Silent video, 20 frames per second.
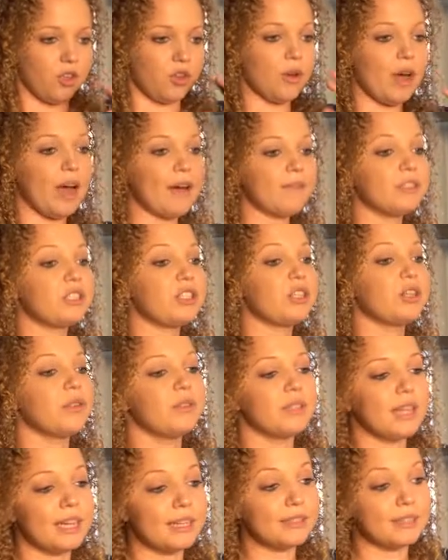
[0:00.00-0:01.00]
you have a
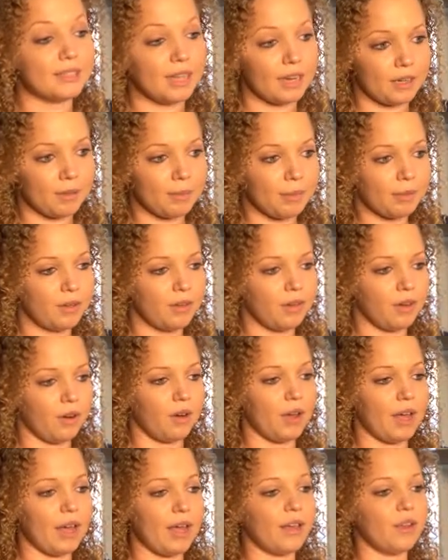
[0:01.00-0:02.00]
2-light setup,
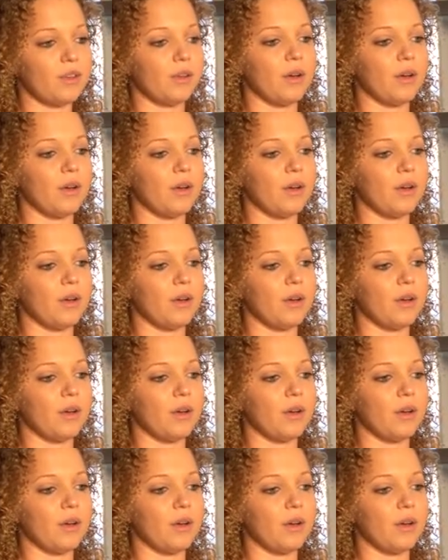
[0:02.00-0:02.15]
okay?